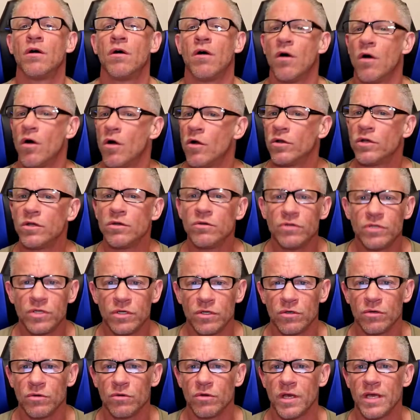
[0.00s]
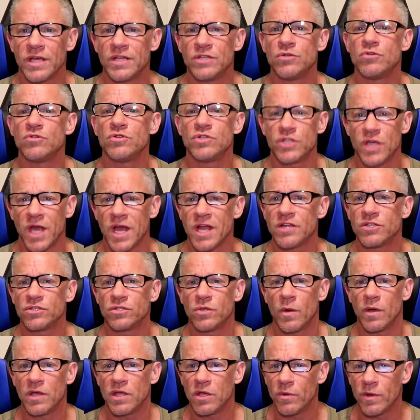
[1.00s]
All you do is you change
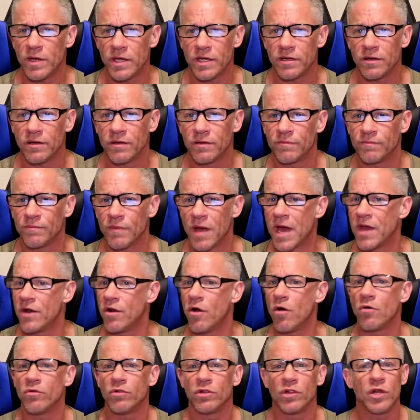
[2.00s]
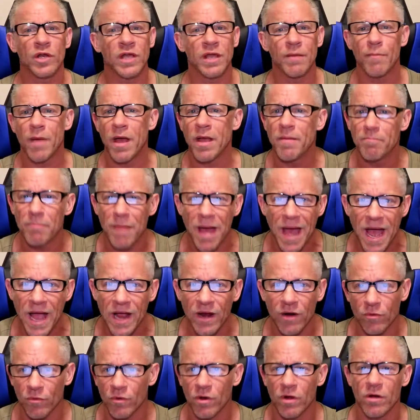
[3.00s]
the way you eat. I don't look at my
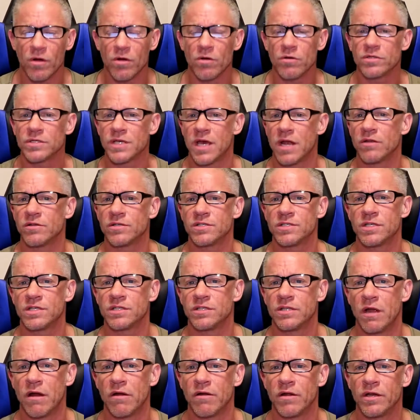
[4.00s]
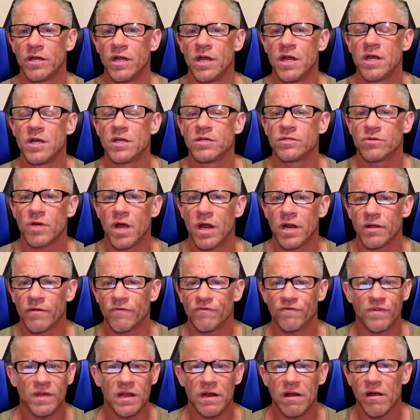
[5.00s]
macros. I don't sit there and try to
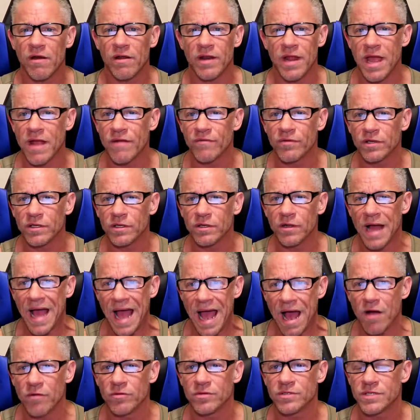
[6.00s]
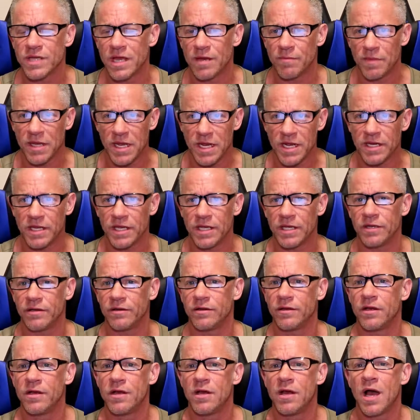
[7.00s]
figure out every little ounce I'm
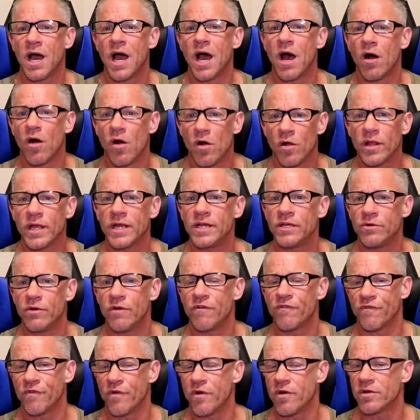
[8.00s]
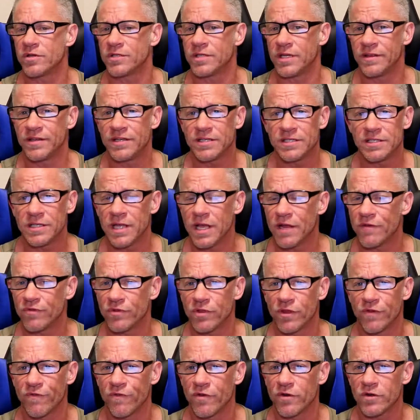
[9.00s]
eating. All I do at first, and this is like for
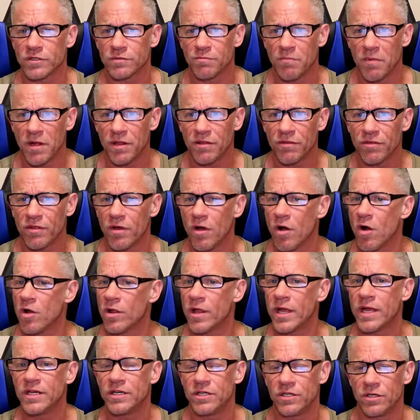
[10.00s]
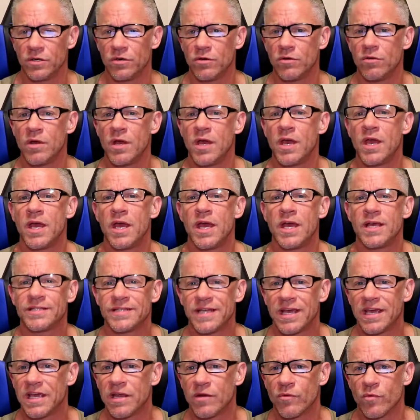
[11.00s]
the first month, all I do is
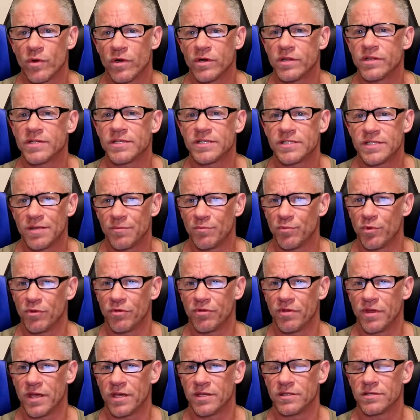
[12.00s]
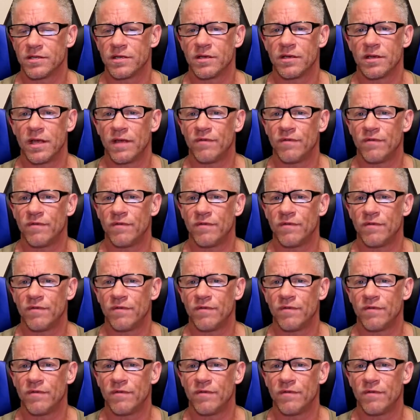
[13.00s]
I get rid of the simple things.